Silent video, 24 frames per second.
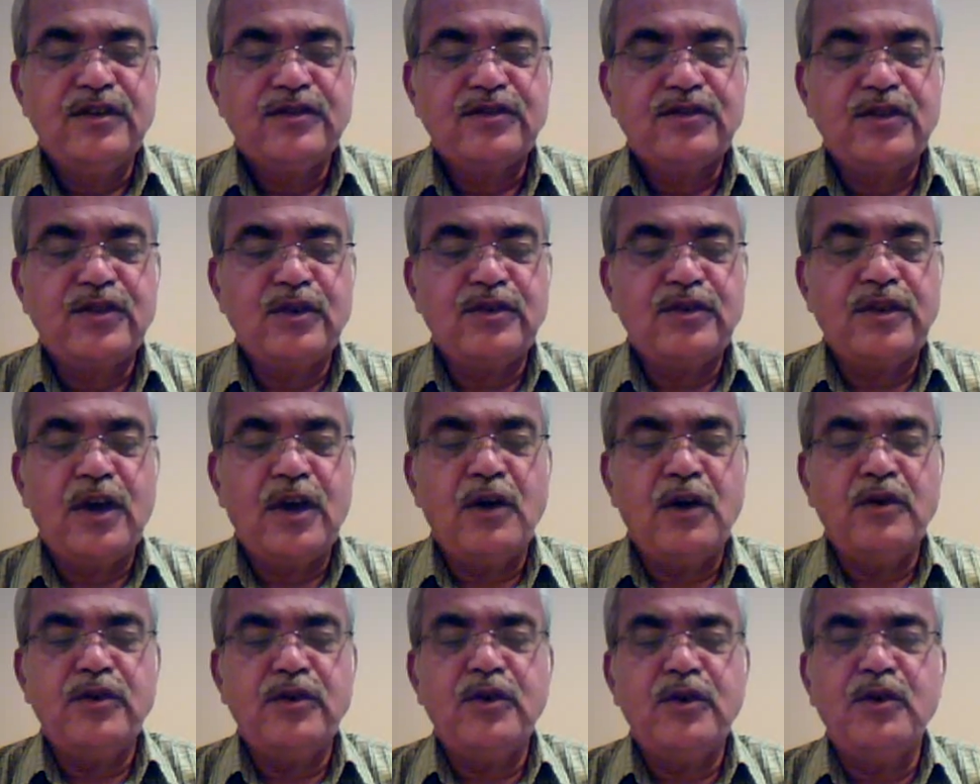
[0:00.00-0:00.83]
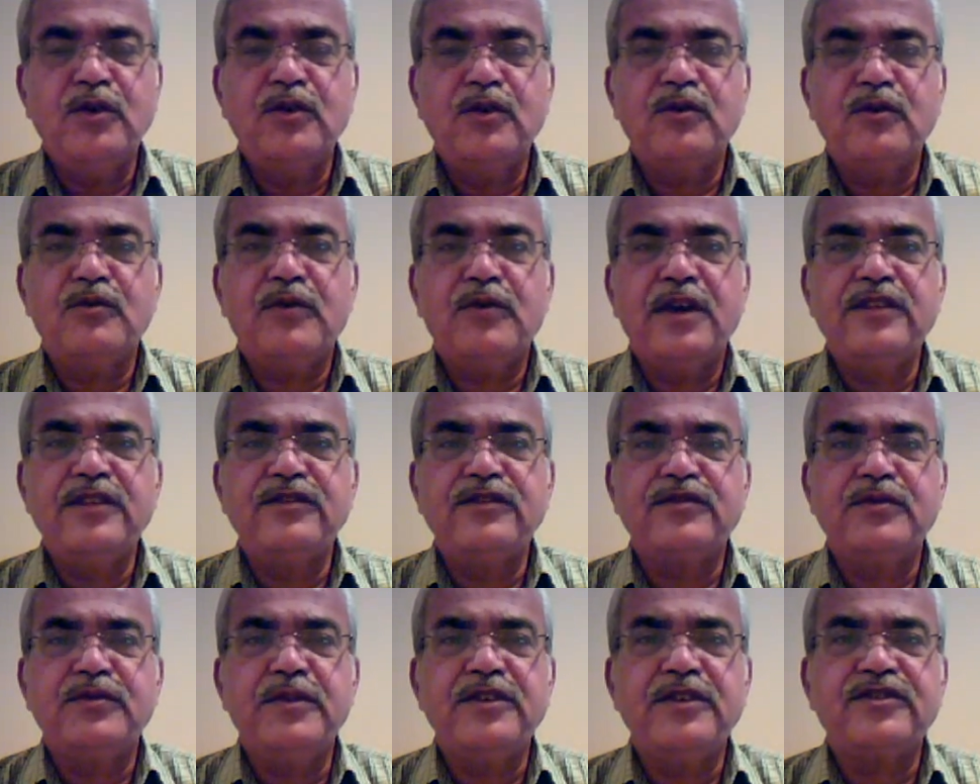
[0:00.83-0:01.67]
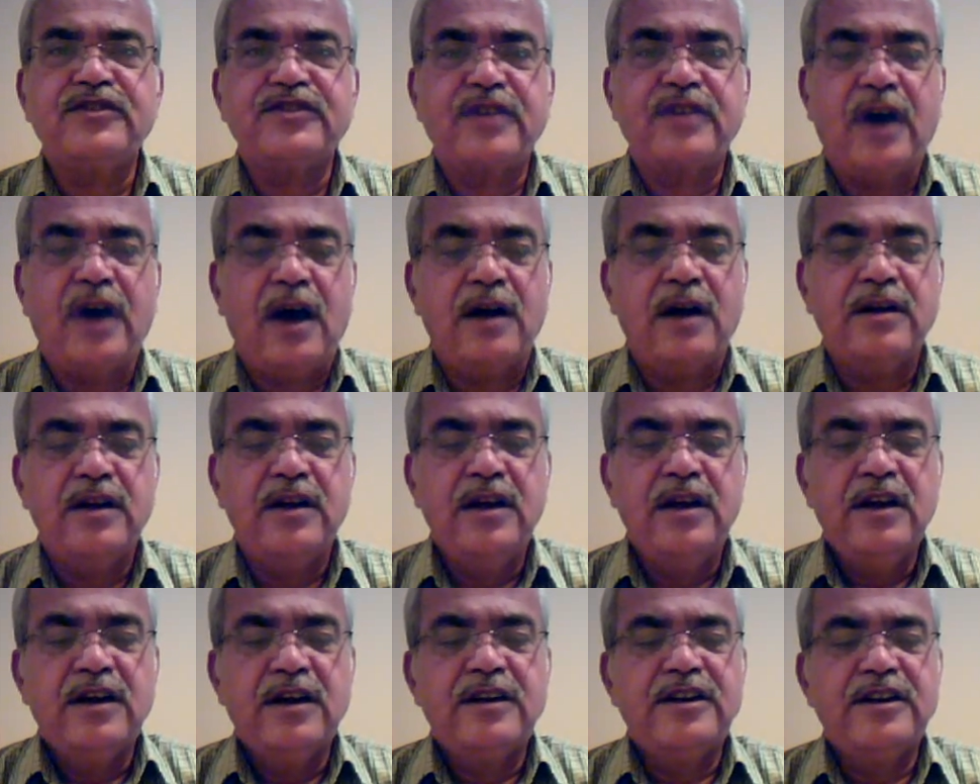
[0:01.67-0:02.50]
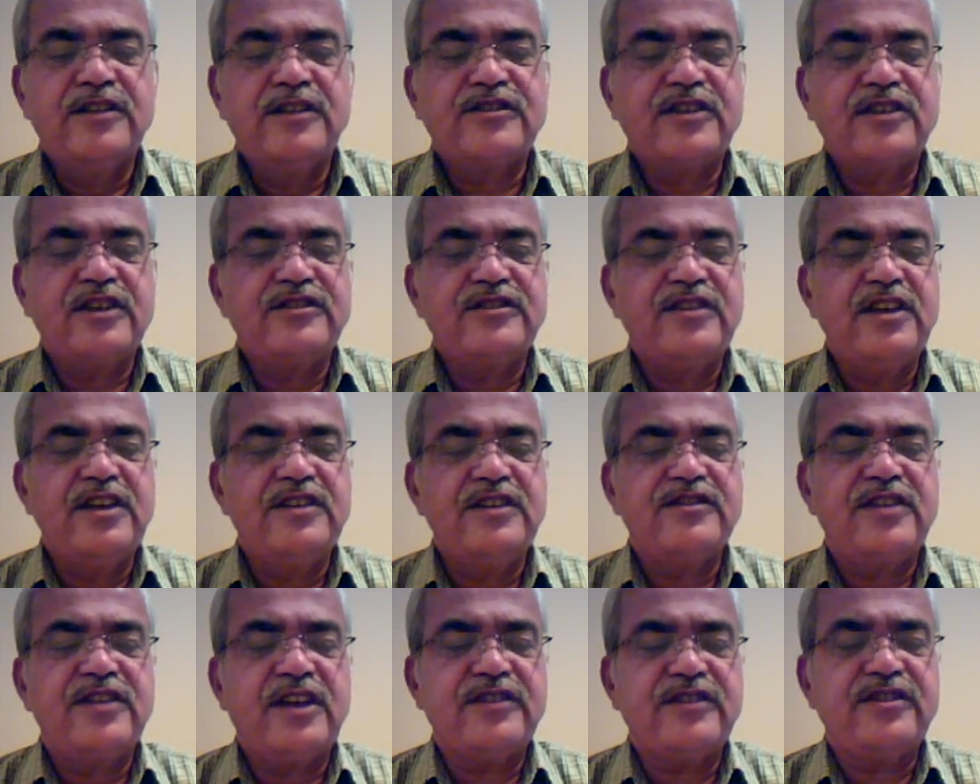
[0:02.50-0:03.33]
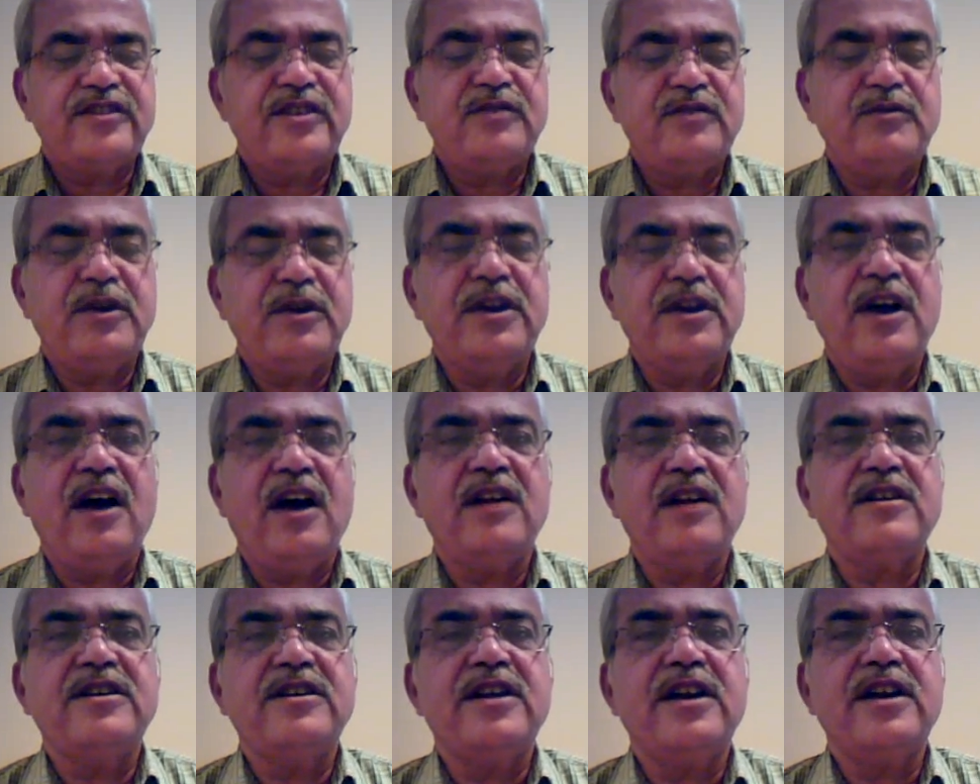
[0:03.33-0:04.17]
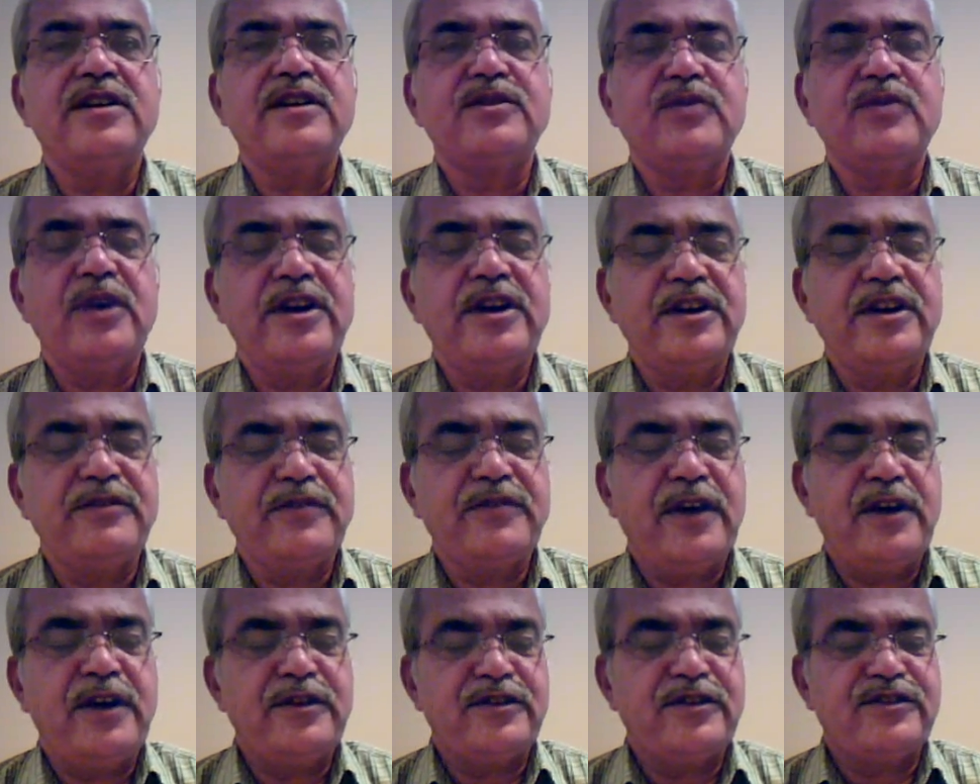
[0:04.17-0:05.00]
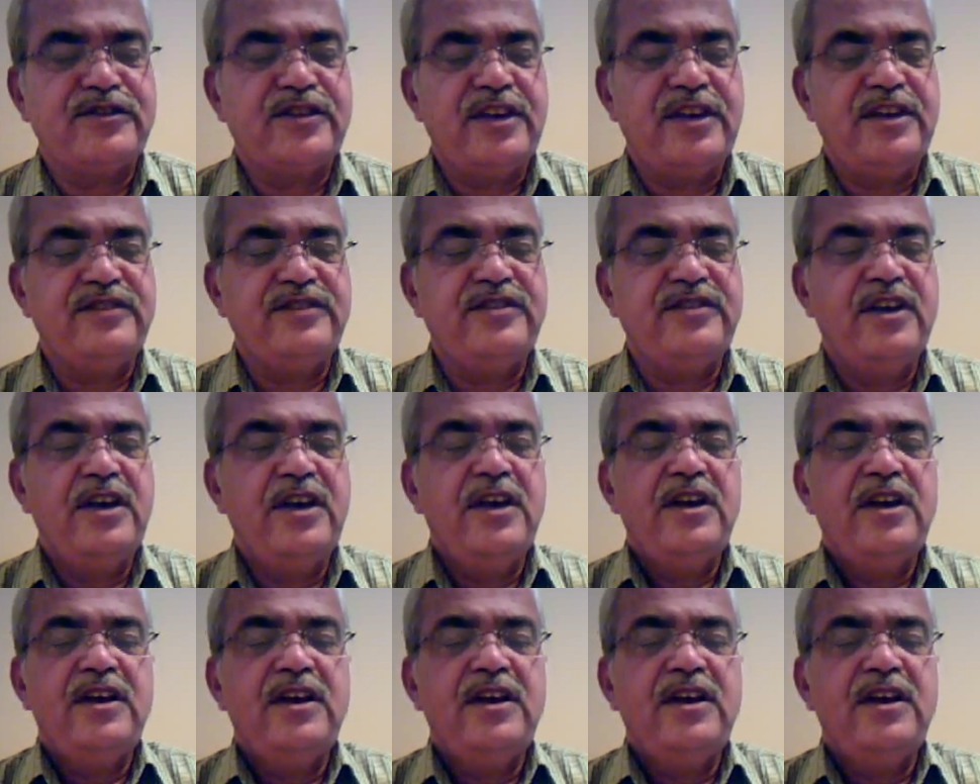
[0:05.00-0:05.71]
So now once we start discussing section 125, it says,